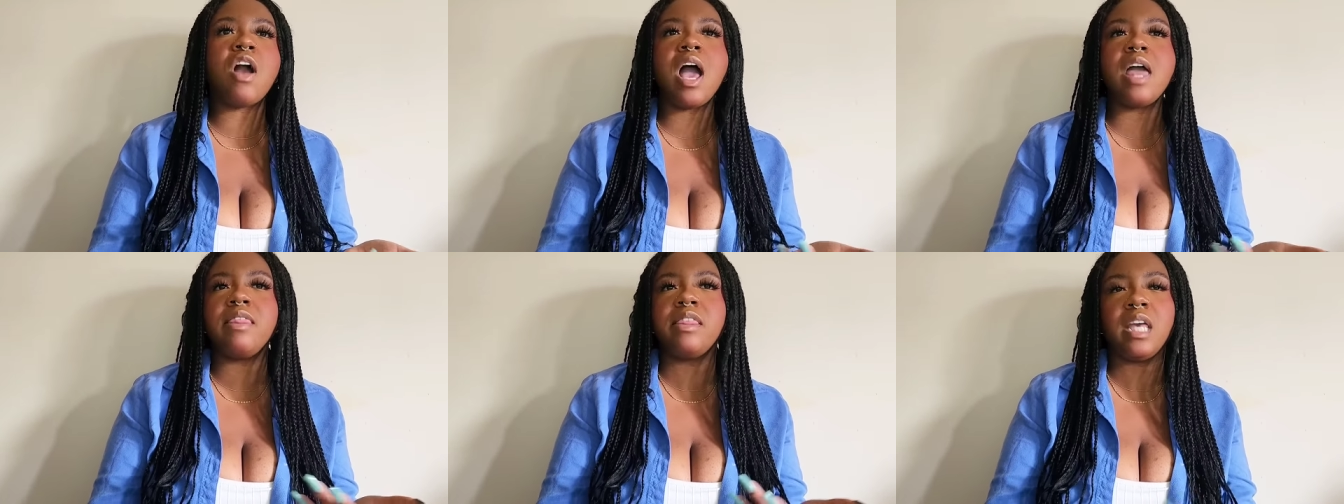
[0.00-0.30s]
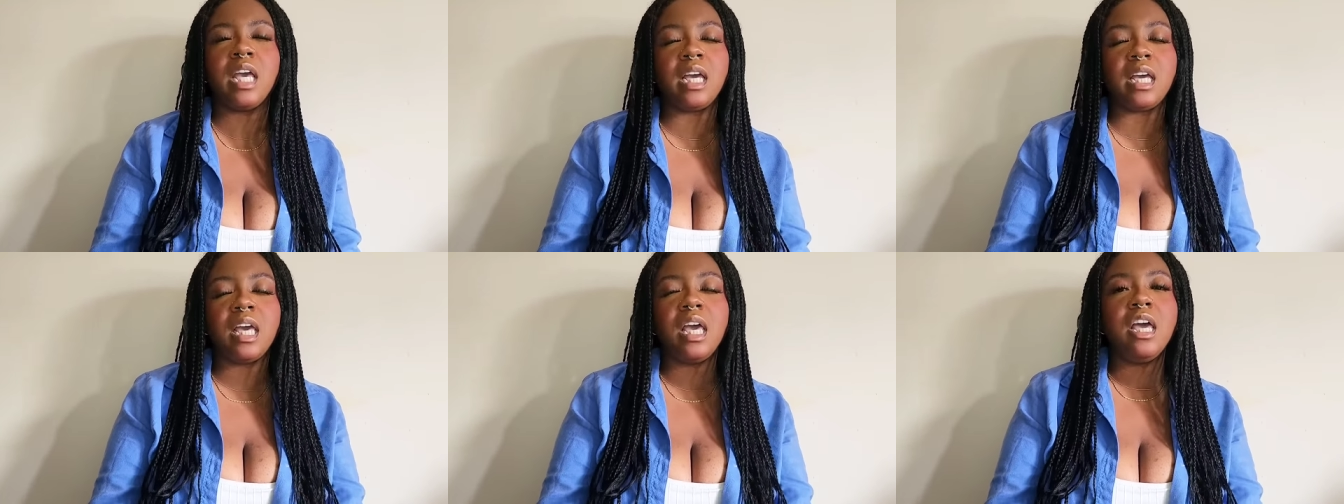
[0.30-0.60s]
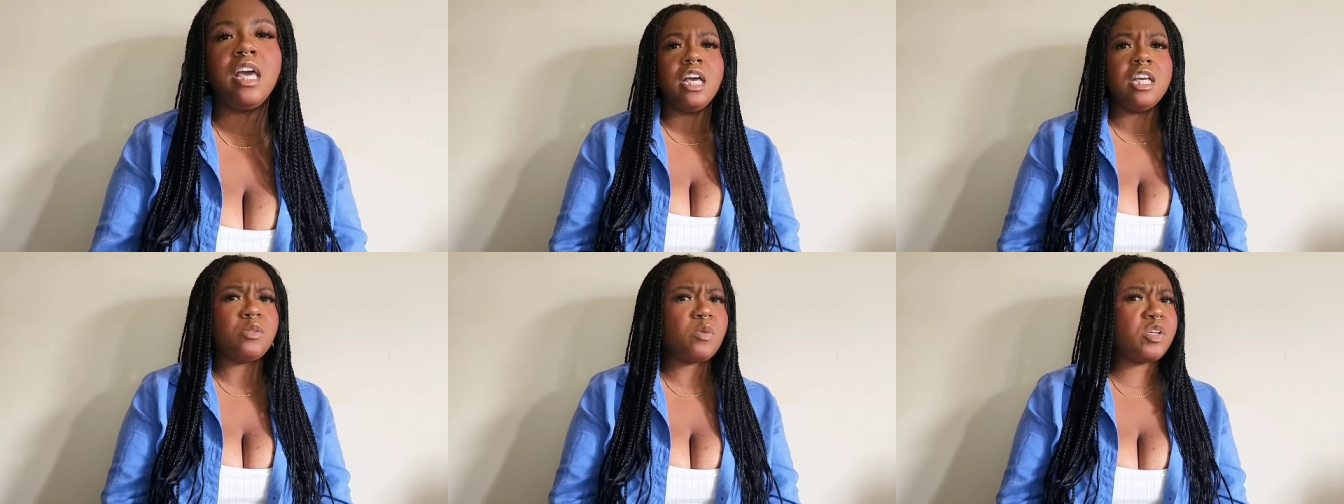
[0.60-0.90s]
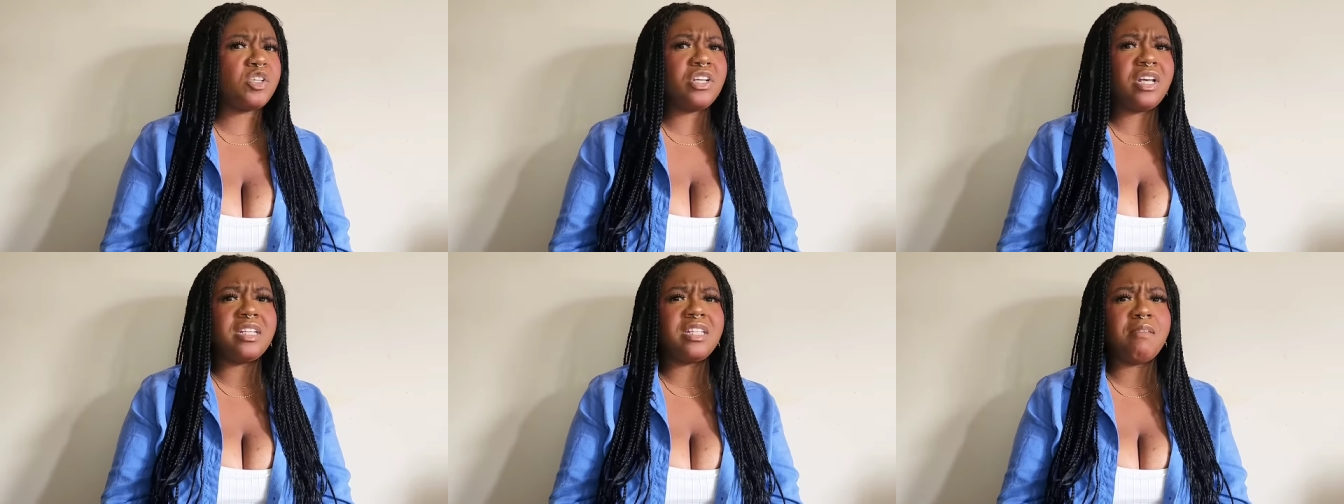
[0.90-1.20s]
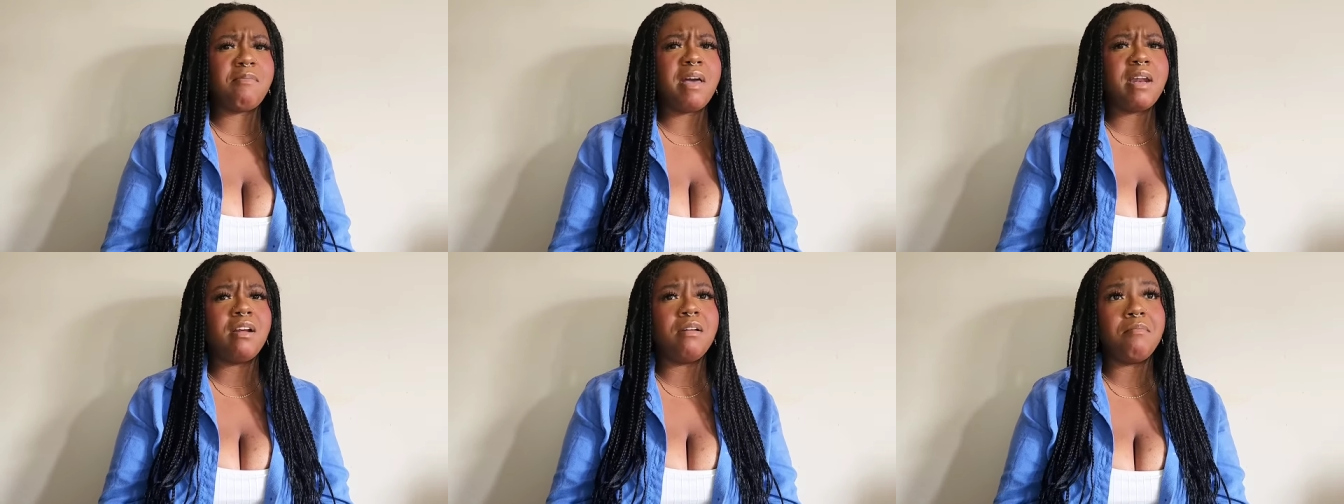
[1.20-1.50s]
I think, especially because they
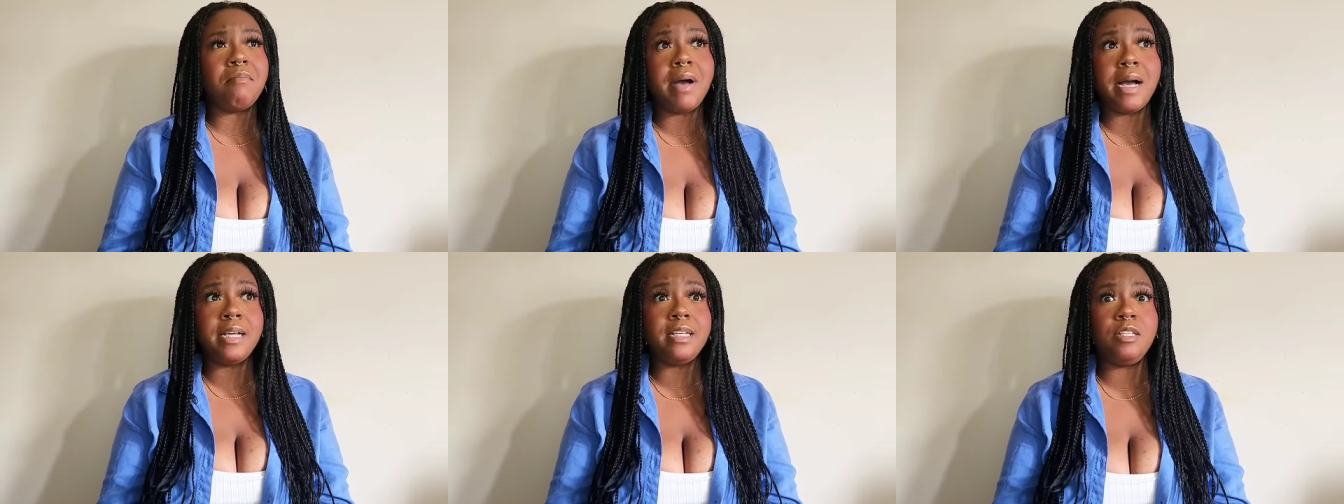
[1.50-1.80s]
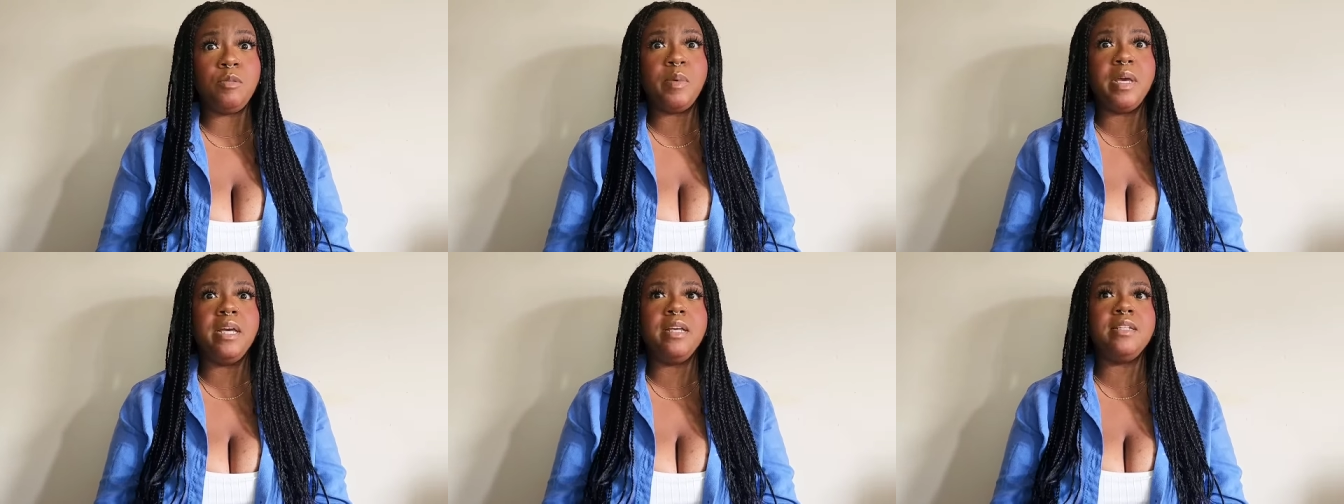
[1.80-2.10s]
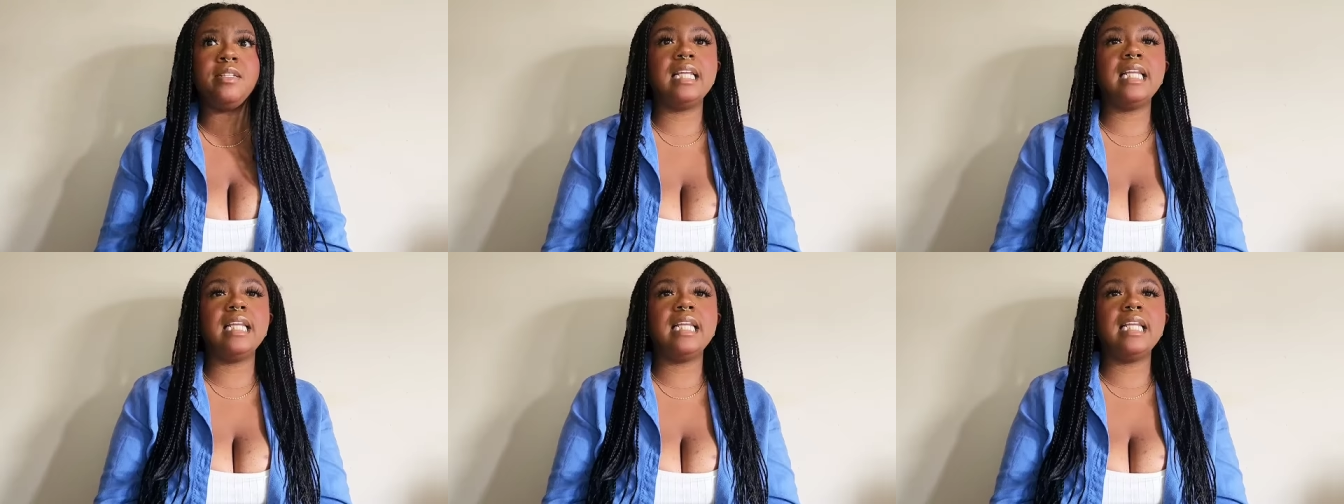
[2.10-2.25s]
met on MySpace.